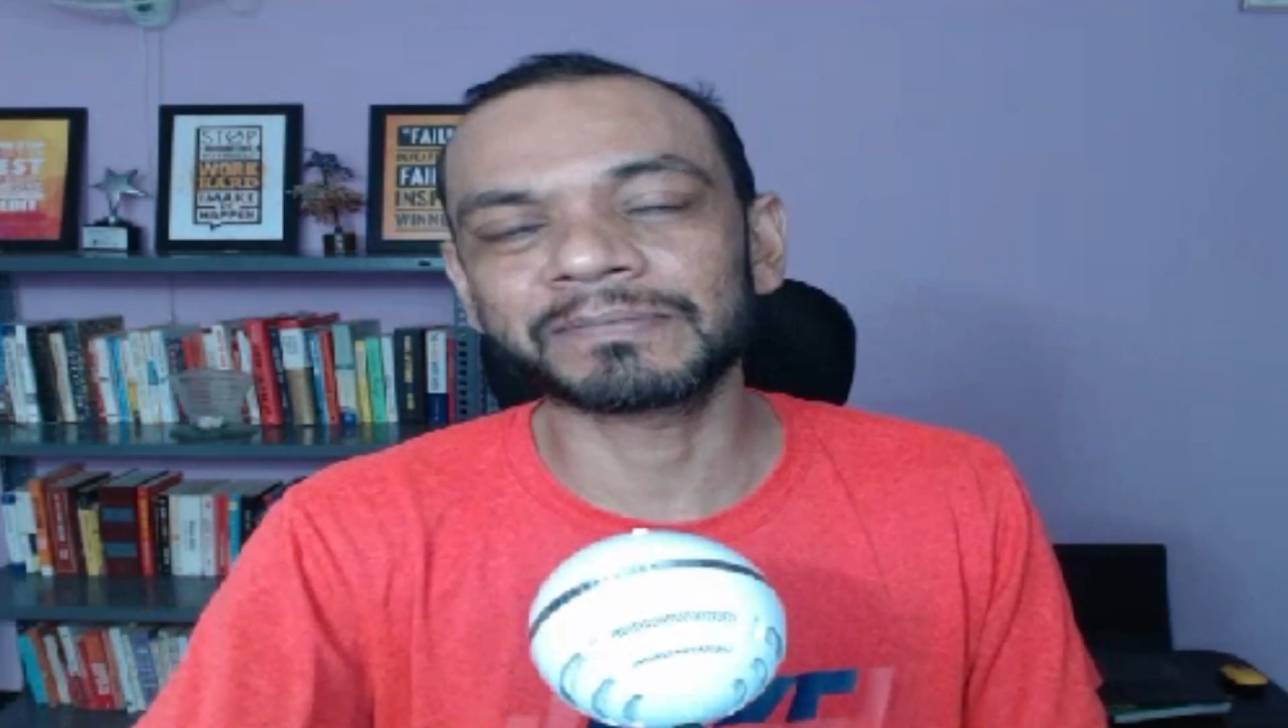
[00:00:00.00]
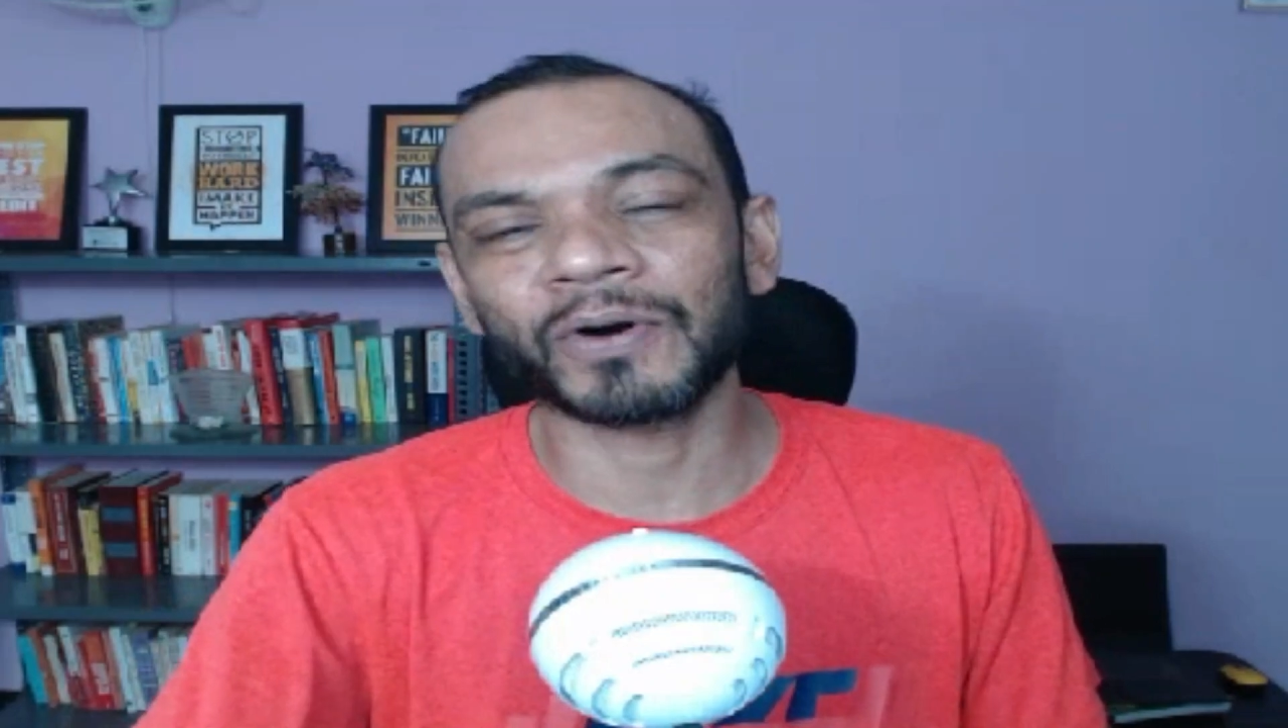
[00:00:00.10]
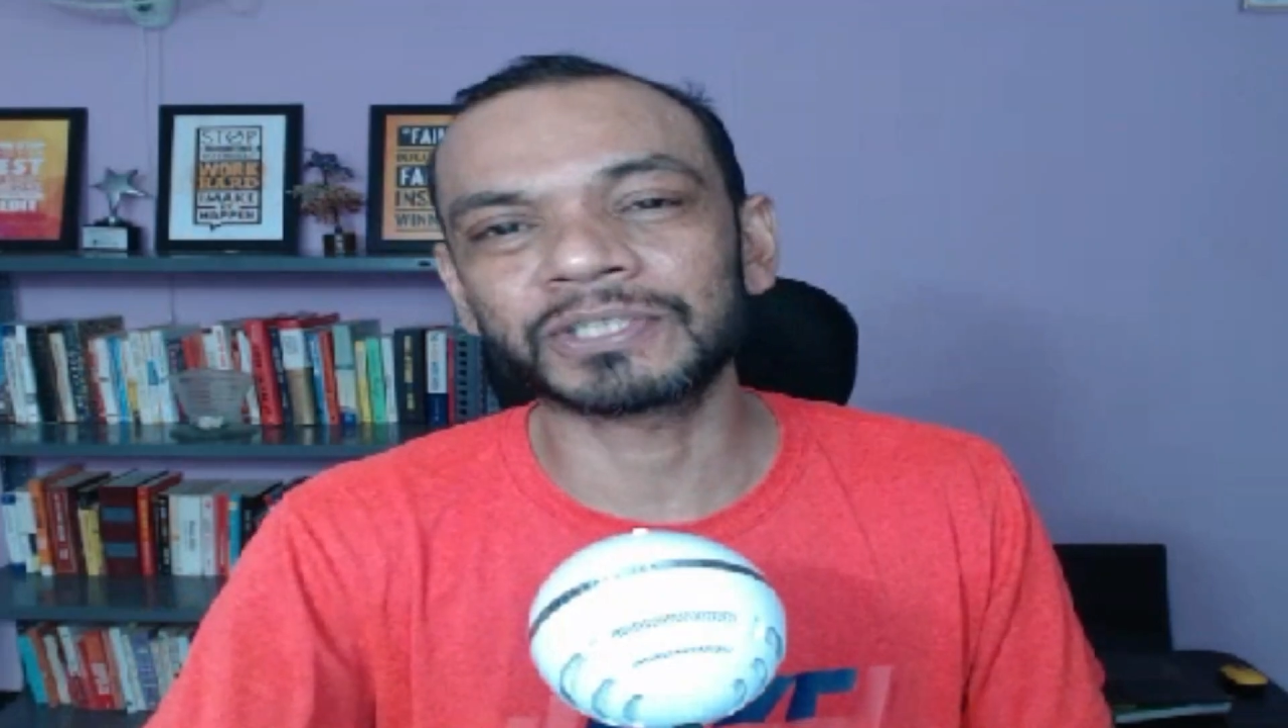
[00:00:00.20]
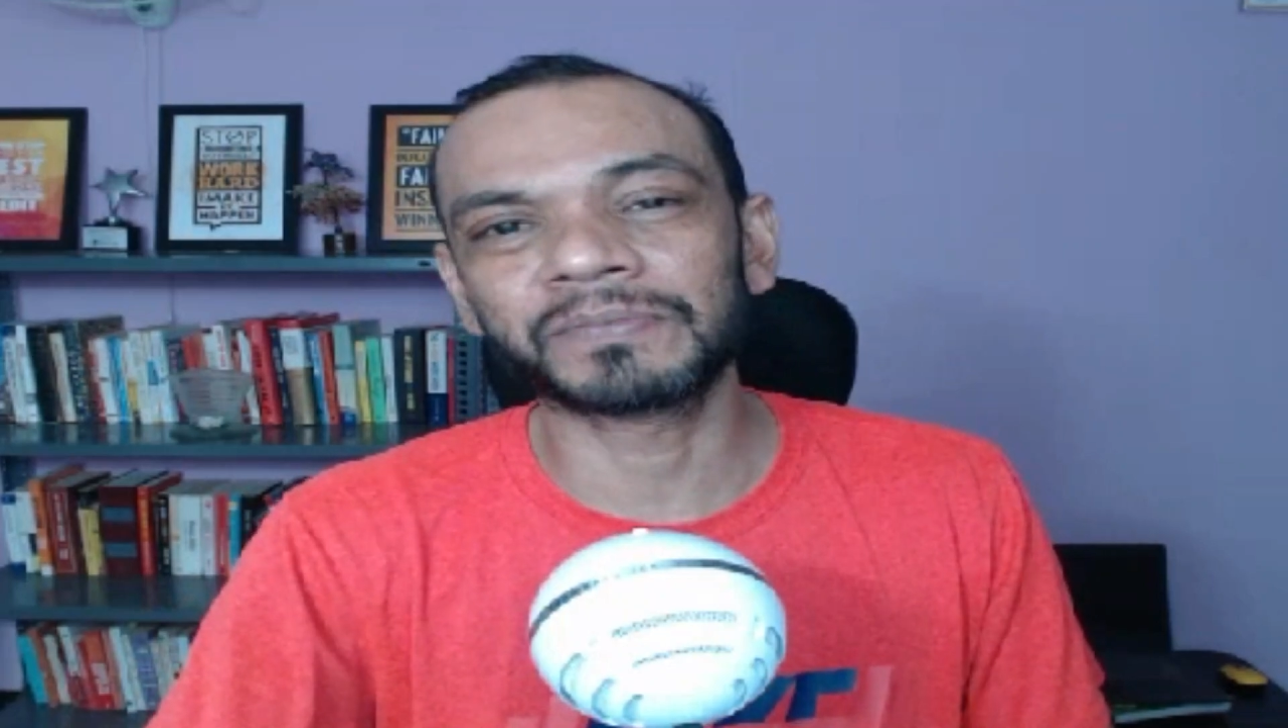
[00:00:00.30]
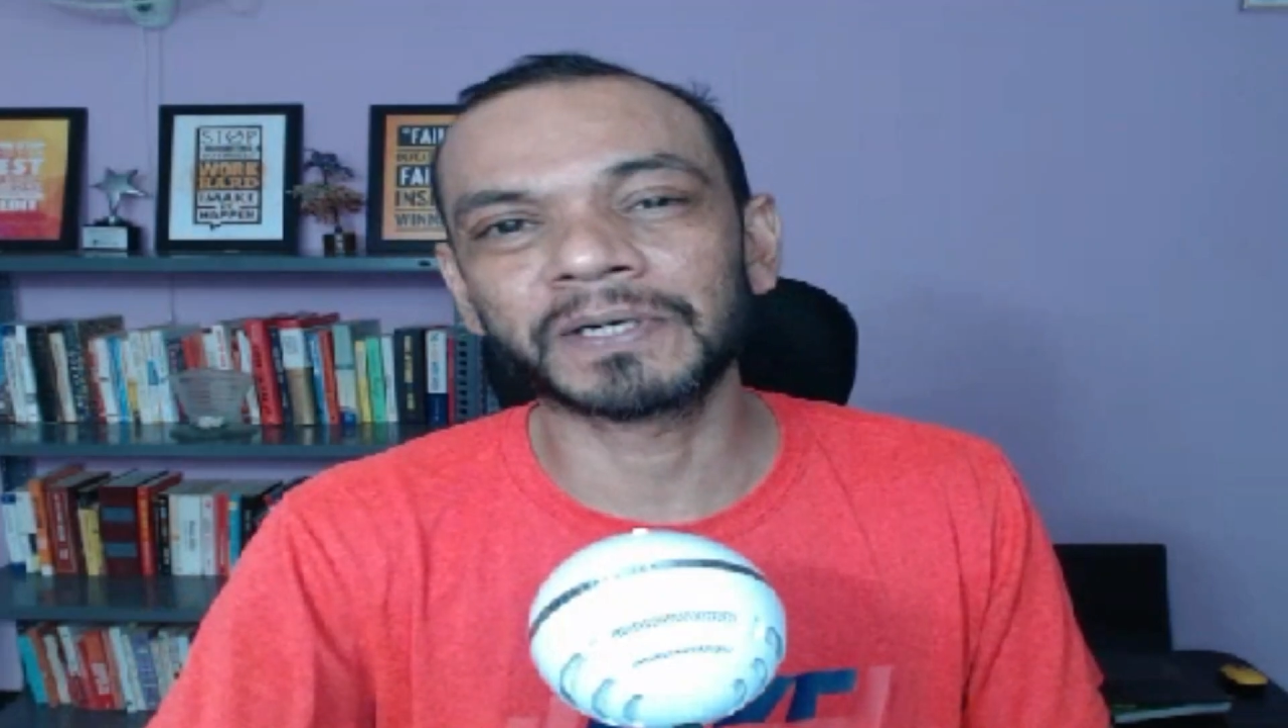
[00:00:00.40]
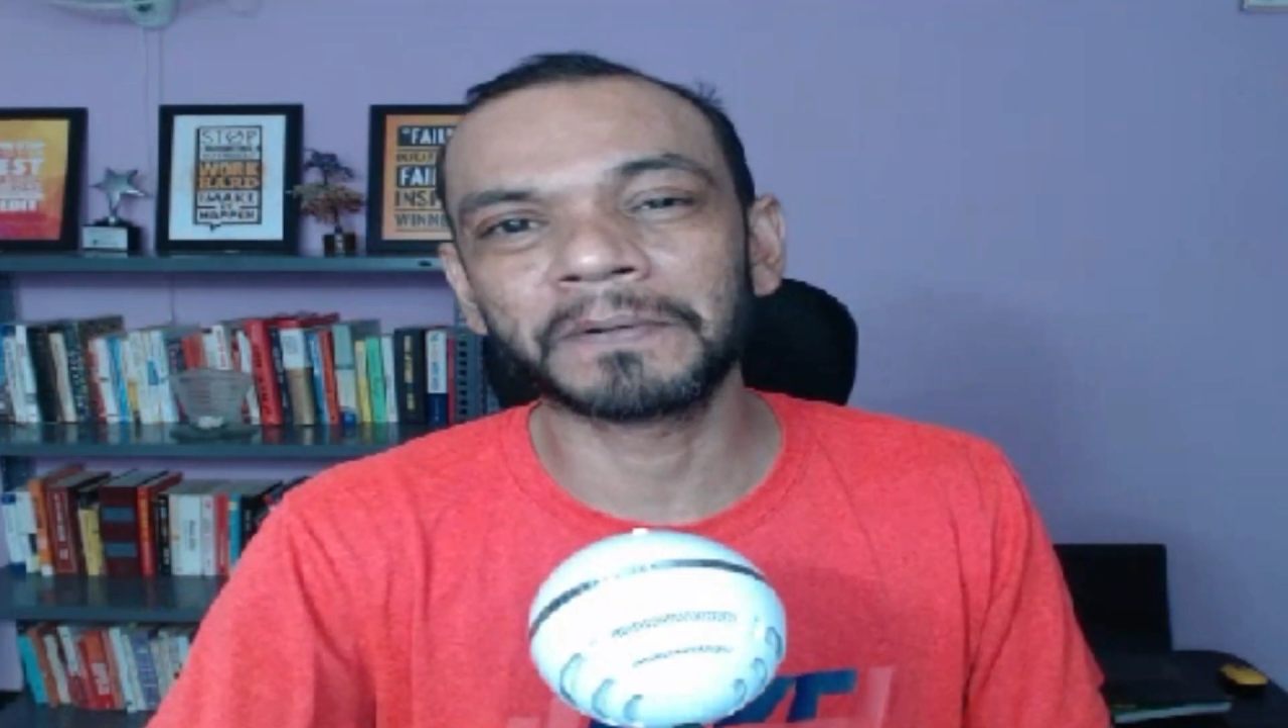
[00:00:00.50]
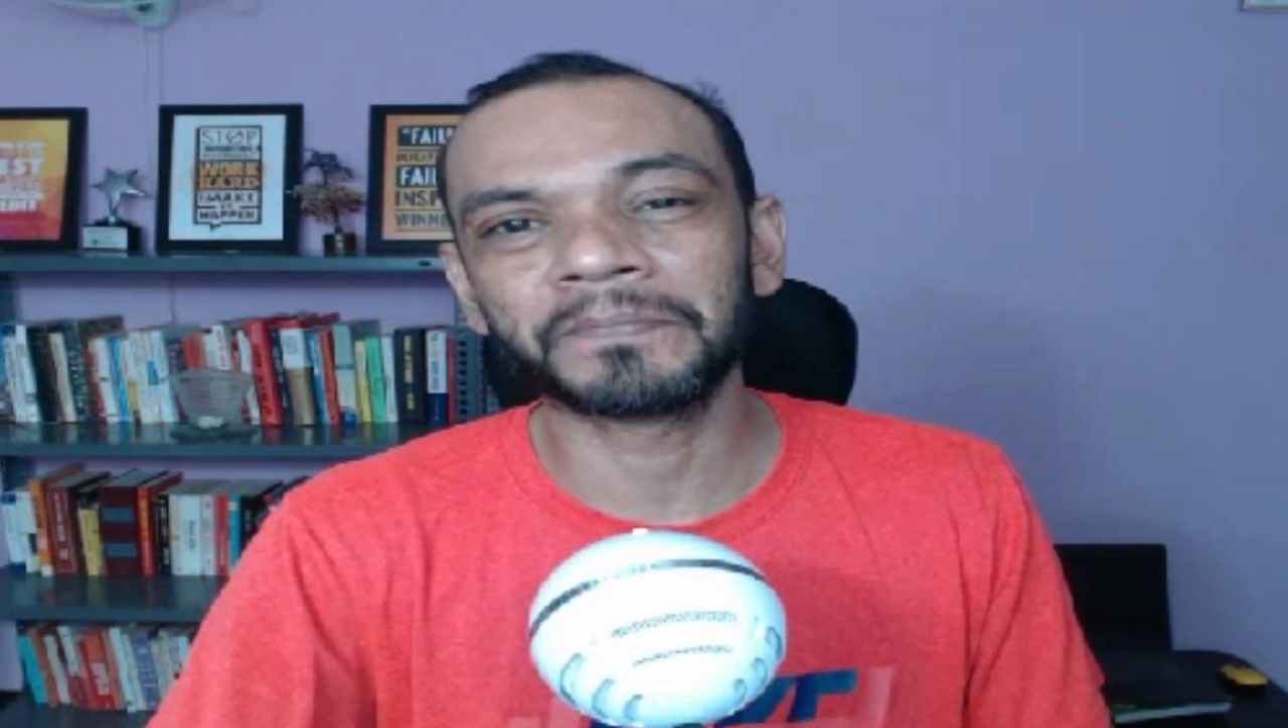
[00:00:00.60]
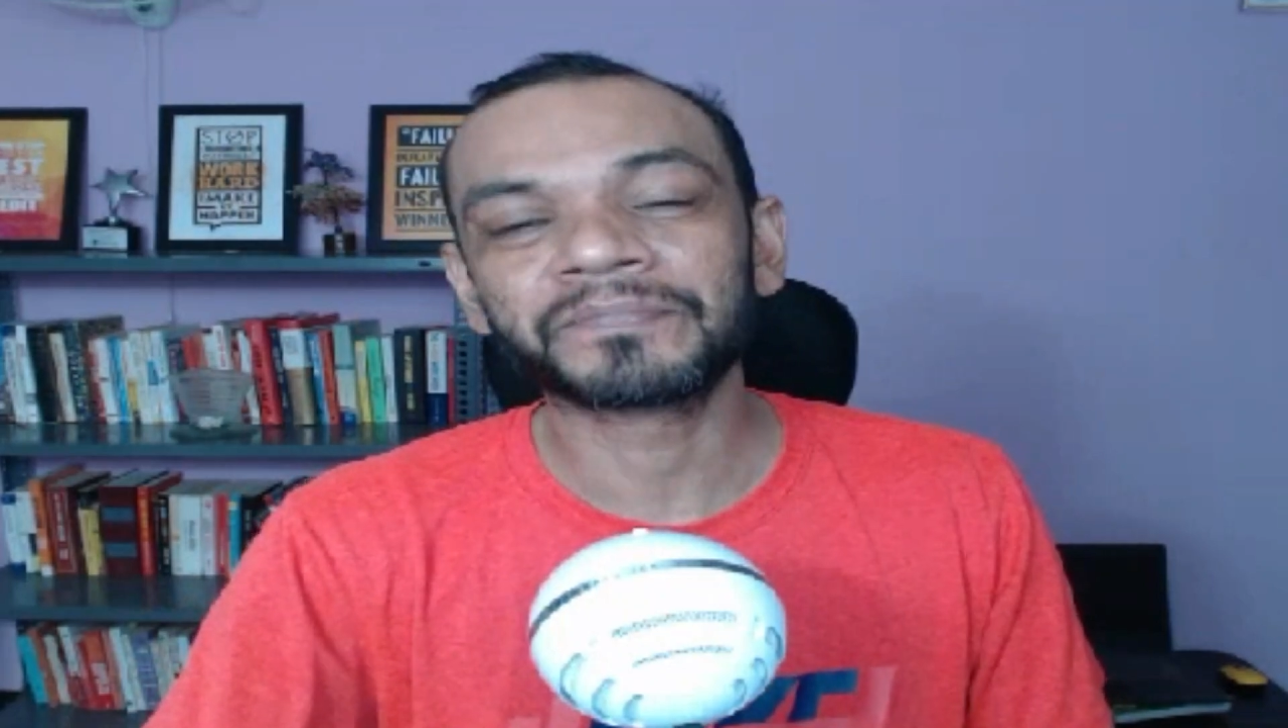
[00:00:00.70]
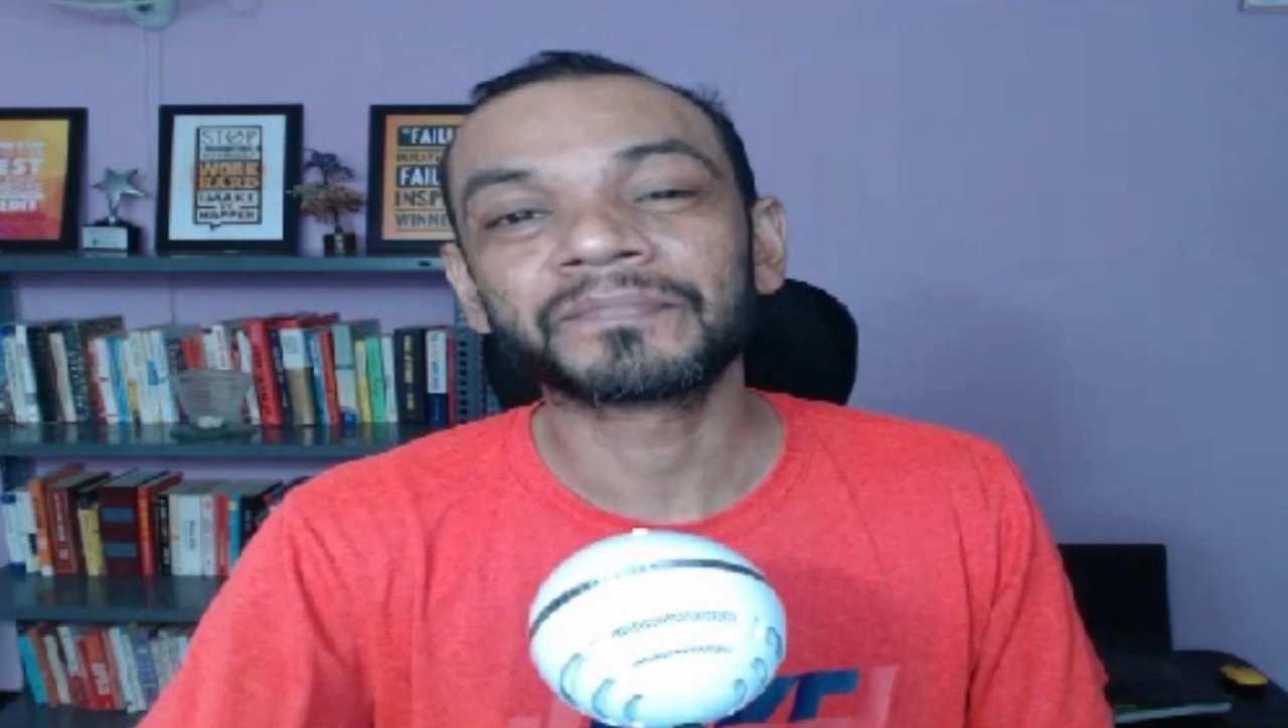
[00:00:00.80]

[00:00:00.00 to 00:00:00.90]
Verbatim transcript: possible